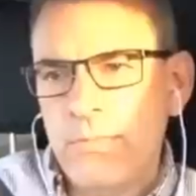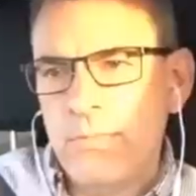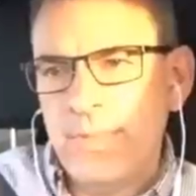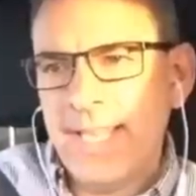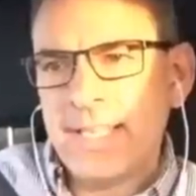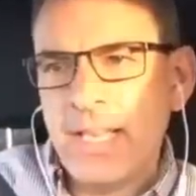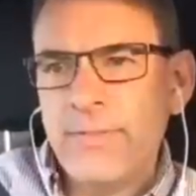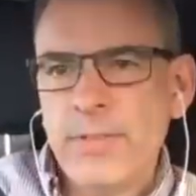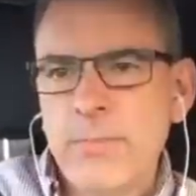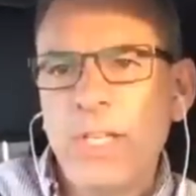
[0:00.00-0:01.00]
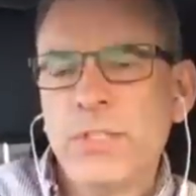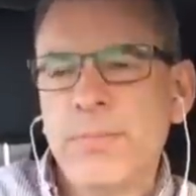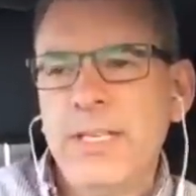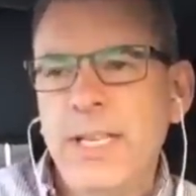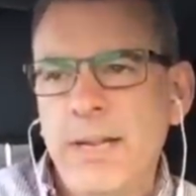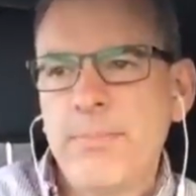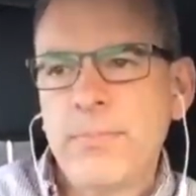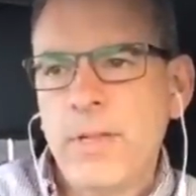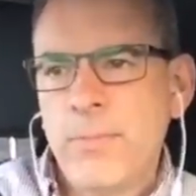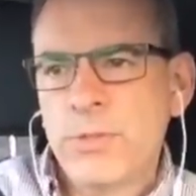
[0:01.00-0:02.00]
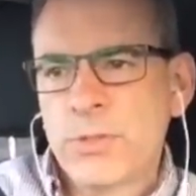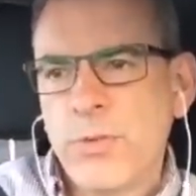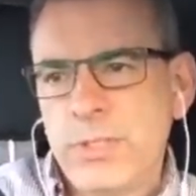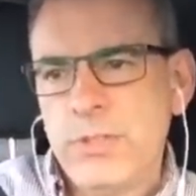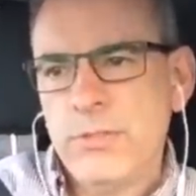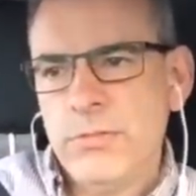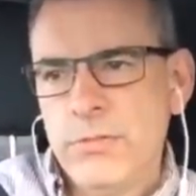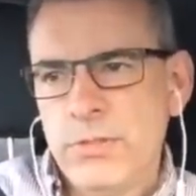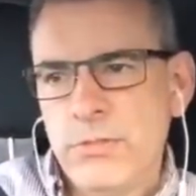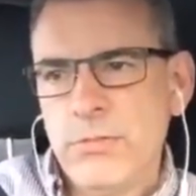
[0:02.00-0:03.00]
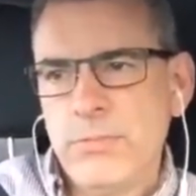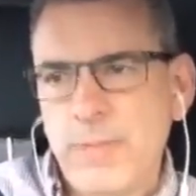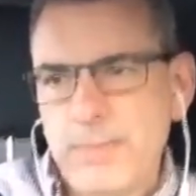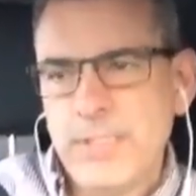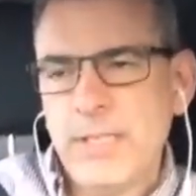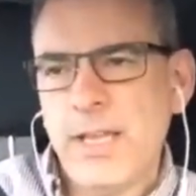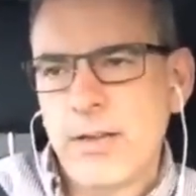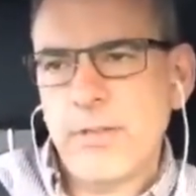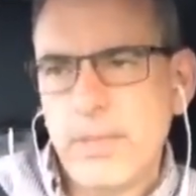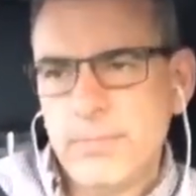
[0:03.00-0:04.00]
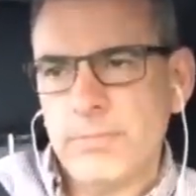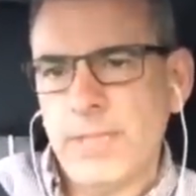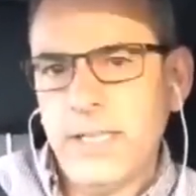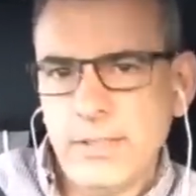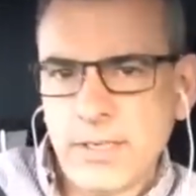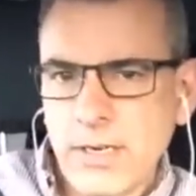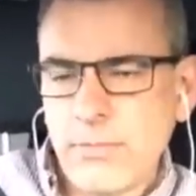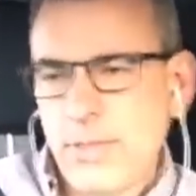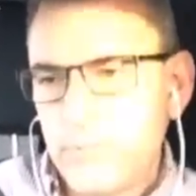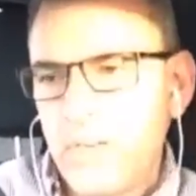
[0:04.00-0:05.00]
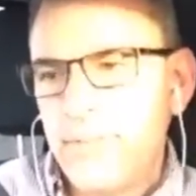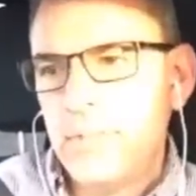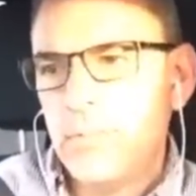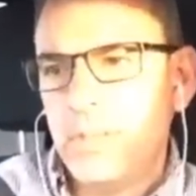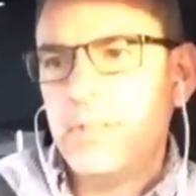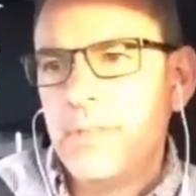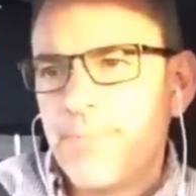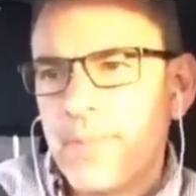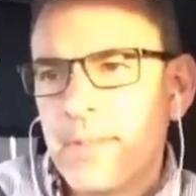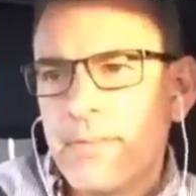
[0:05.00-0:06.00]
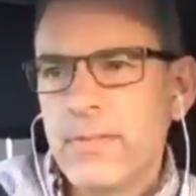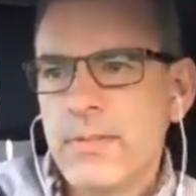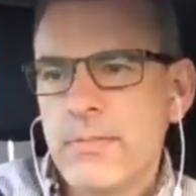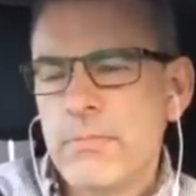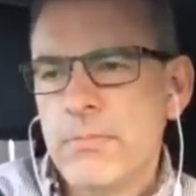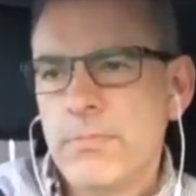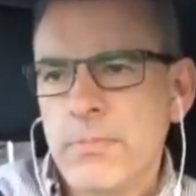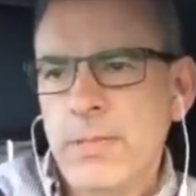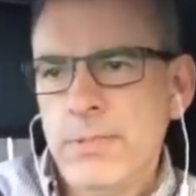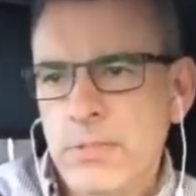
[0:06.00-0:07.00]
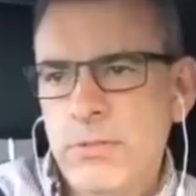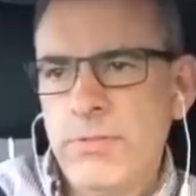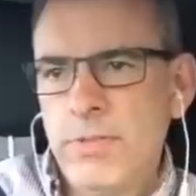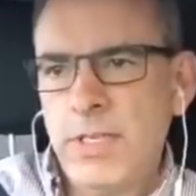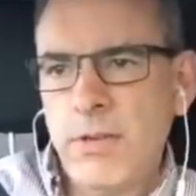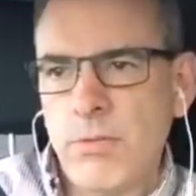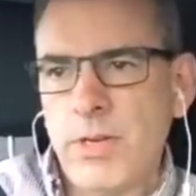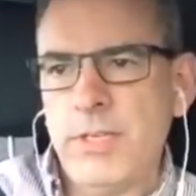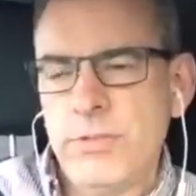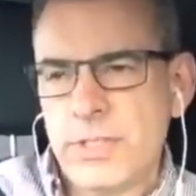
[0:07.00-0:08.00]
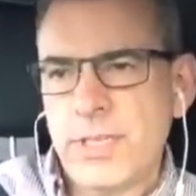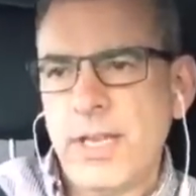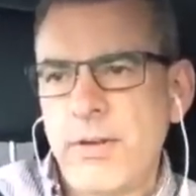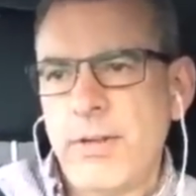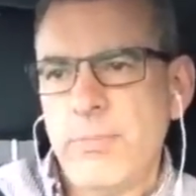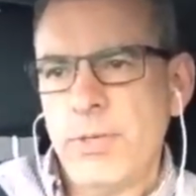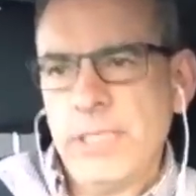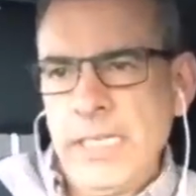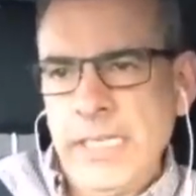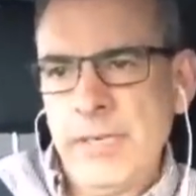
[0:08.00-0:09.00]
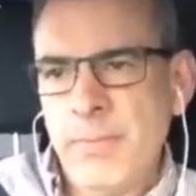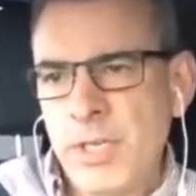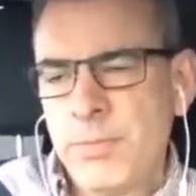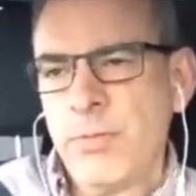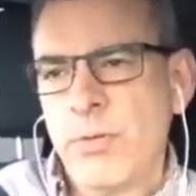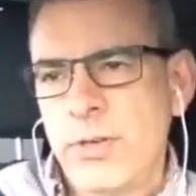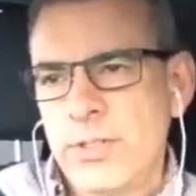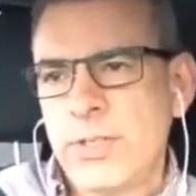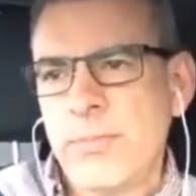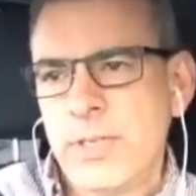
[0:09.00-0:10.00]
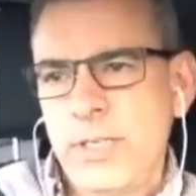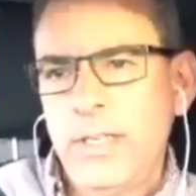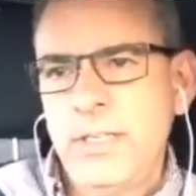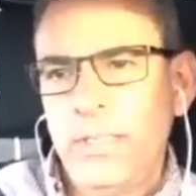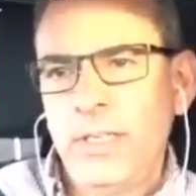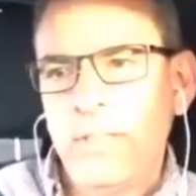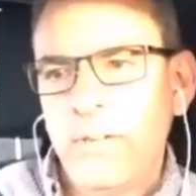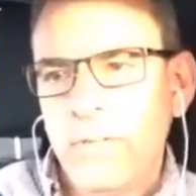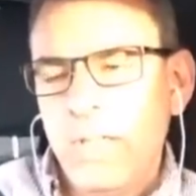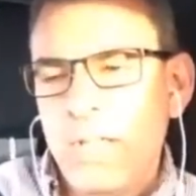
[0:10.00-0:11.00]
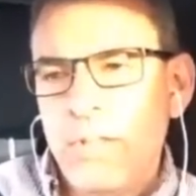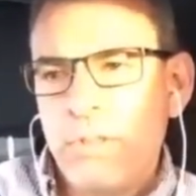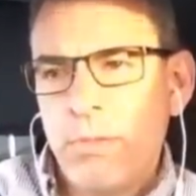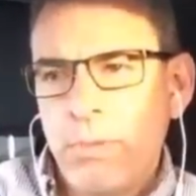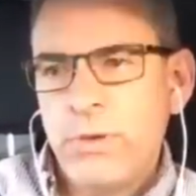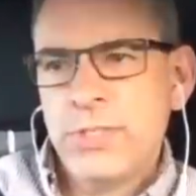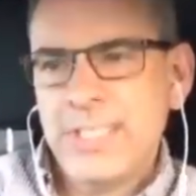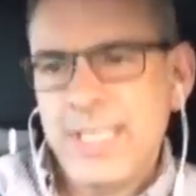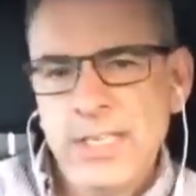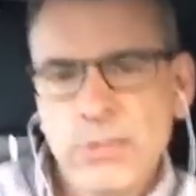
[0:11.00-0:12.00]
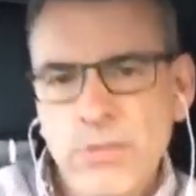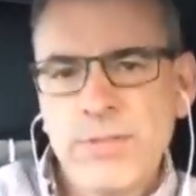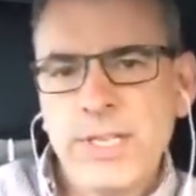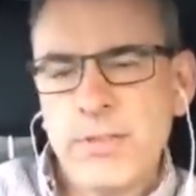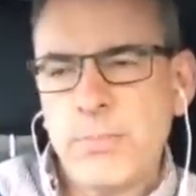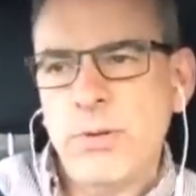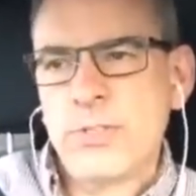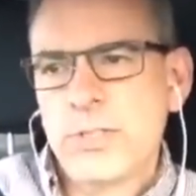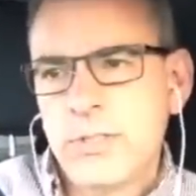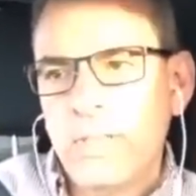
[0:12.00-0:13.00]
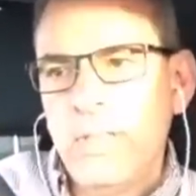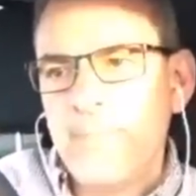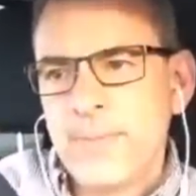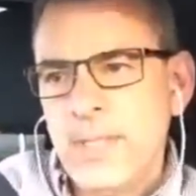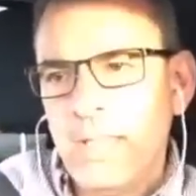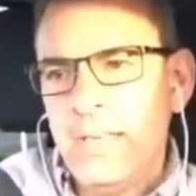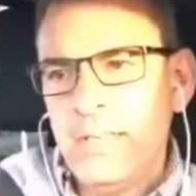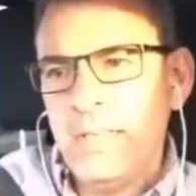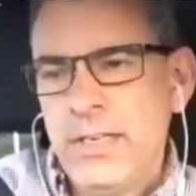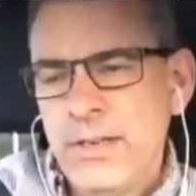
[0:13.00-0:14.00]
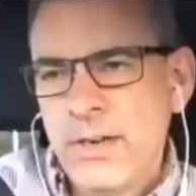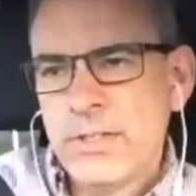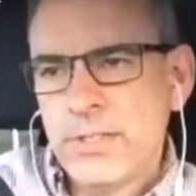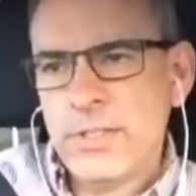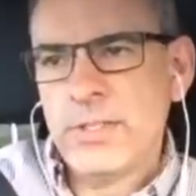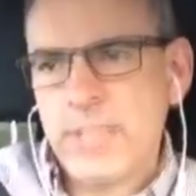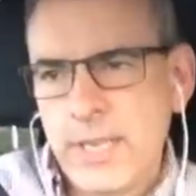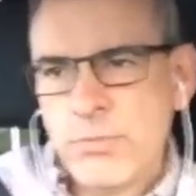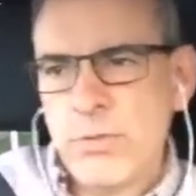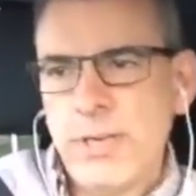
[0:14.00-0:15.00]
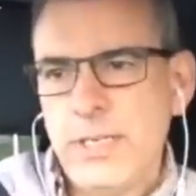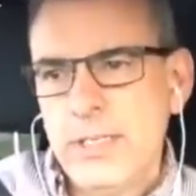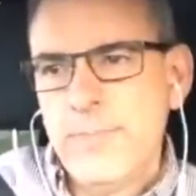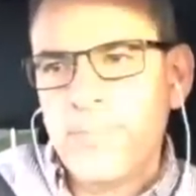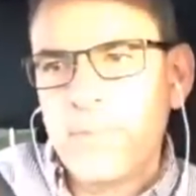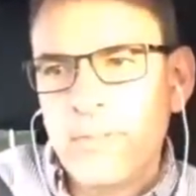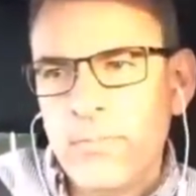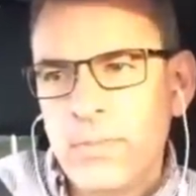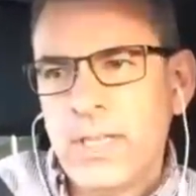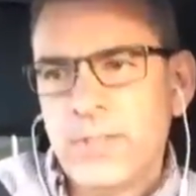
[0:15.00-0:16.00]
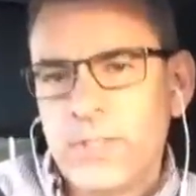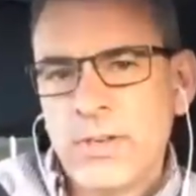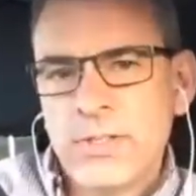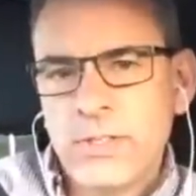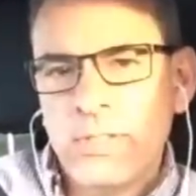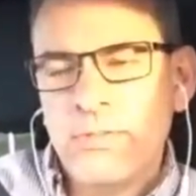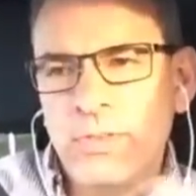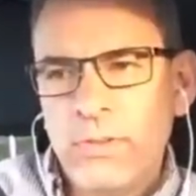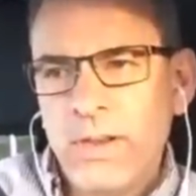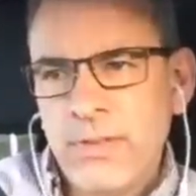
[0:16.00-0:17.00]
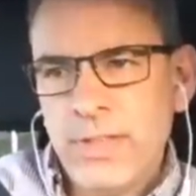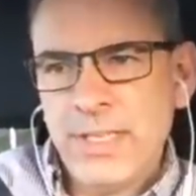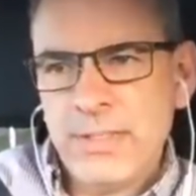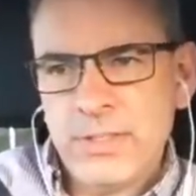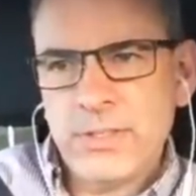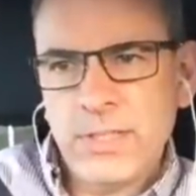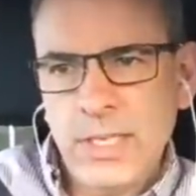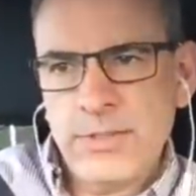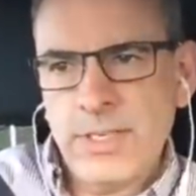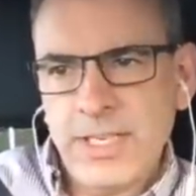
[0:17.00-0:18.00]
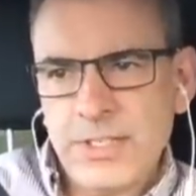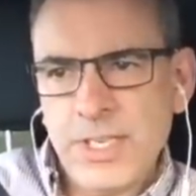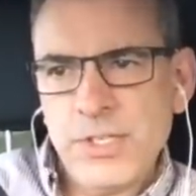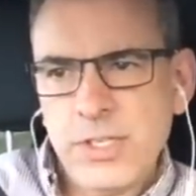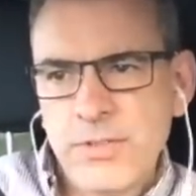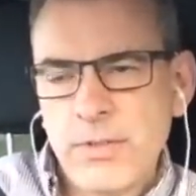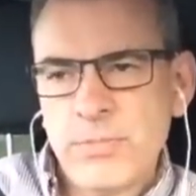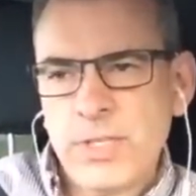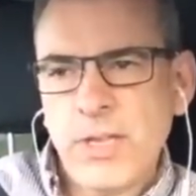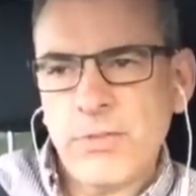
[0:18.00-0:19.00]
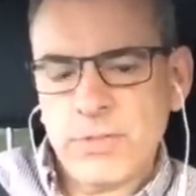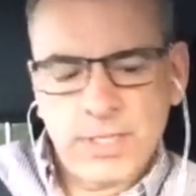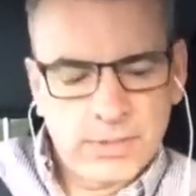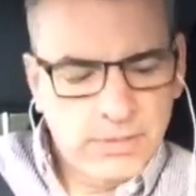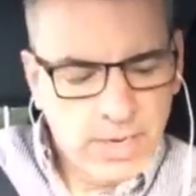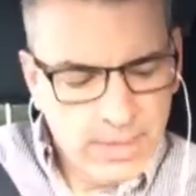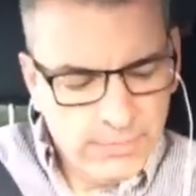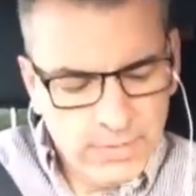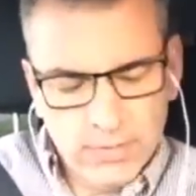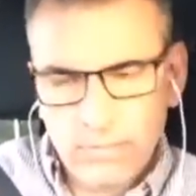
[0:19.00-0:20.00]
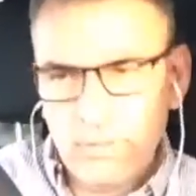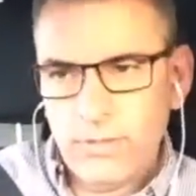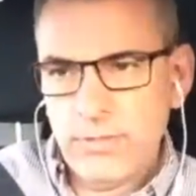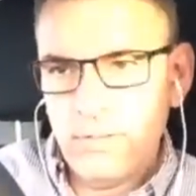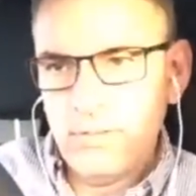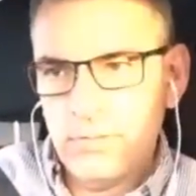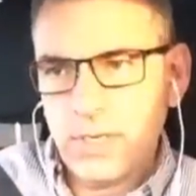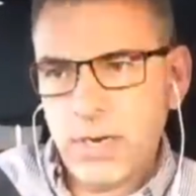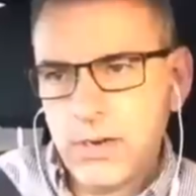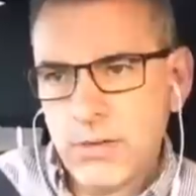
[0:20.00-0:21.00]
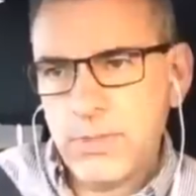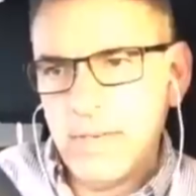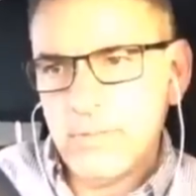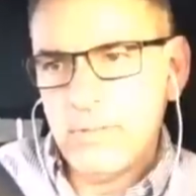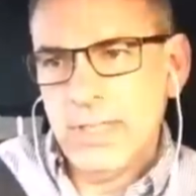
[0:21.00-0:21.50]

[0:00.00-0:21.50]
That kind of enmeshment, and I'm almost going to do maybe a diagram, not in the car while I'm driving, but maybe do a video where I use a diagram. But in enmeshment, where somebody, the person takes over the other person, and narcissist standpoint, because narcissists view everything as an extension of themselves, like their iPhone or their car or whatever,